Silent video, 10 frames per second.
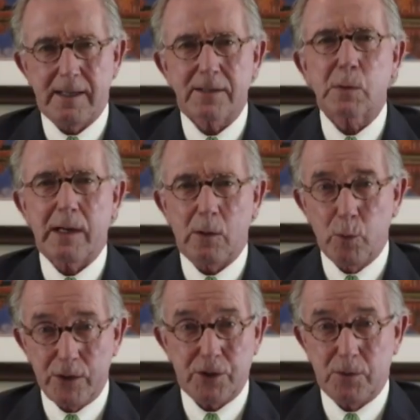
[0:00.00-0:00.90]
That's what I
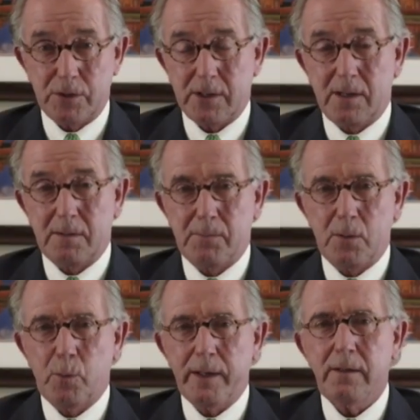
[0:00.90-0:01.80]
wish it was on.
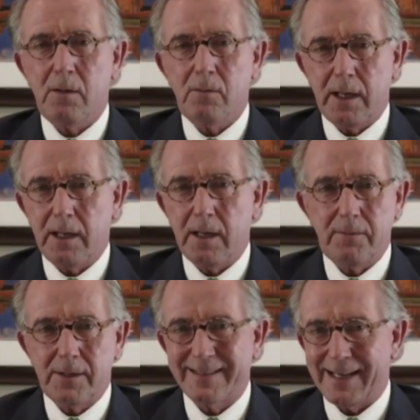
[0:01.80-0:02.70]
But we don't
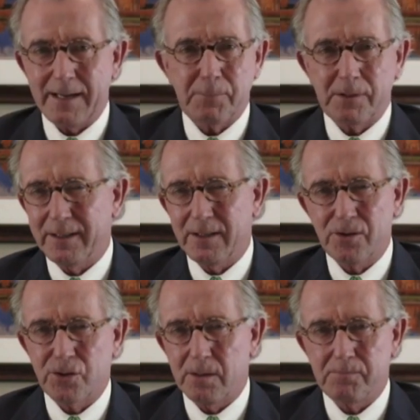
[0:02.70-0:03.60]
have the type of
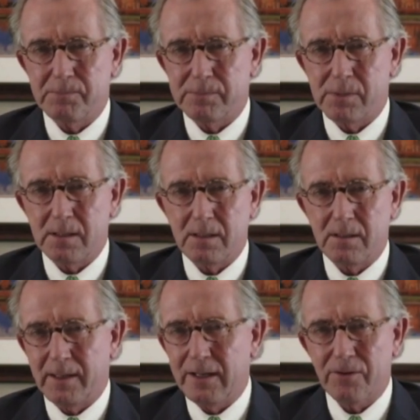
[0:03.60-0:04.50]
leadership
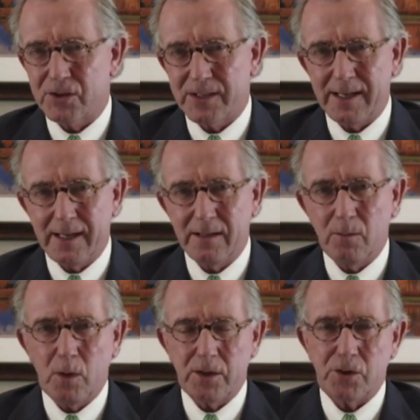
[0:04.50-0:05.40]
uh, either side
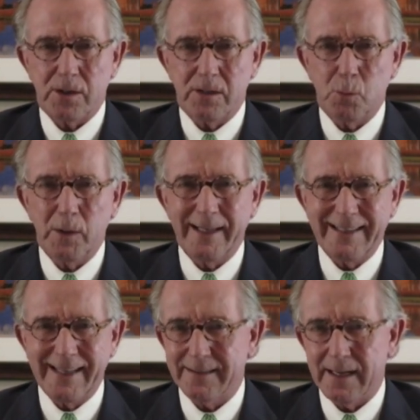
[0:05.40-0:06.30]
in Washington to really
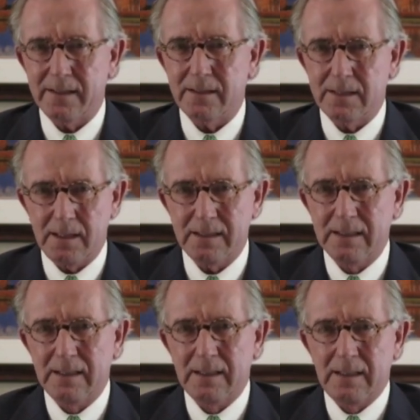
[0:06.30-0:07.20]
get that done.
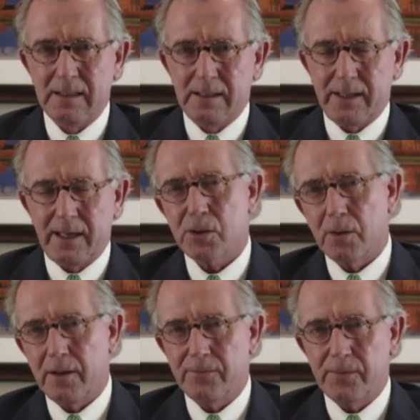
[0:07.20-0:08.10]
They
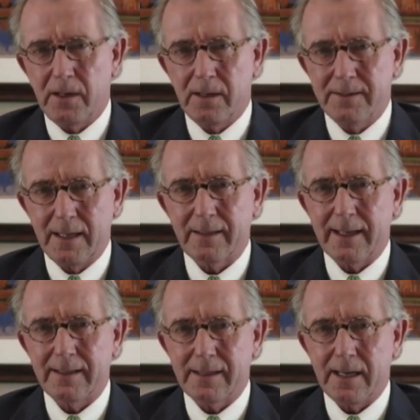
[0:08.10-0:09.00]
sort of uh,
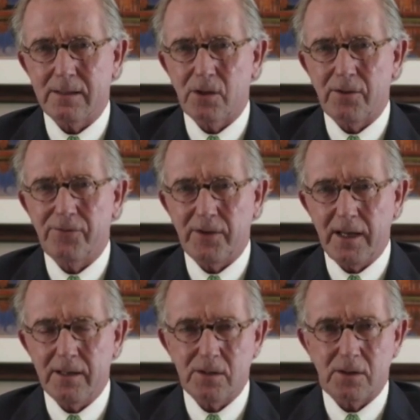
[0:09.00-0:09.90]
delegate that to the
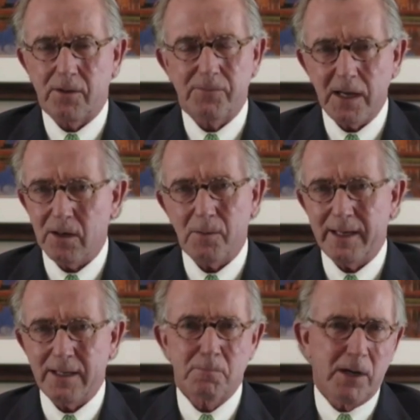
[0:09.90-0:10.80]
Fed, and the Fed
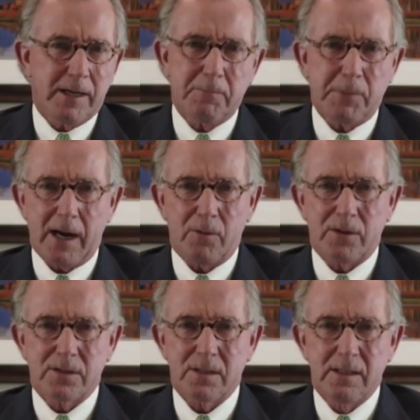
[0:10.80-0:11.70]
only has money
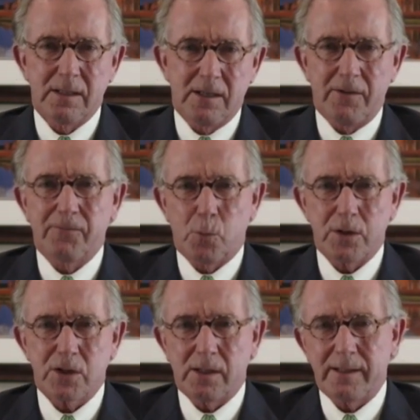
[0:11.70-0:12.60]
powers,
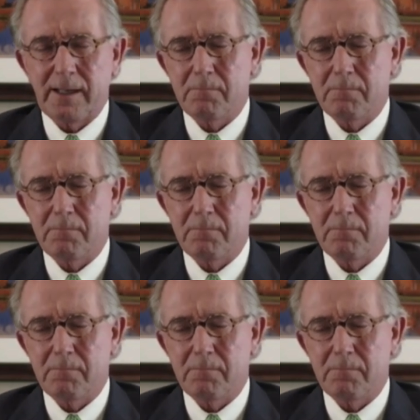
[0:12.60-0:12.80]
unfortunately.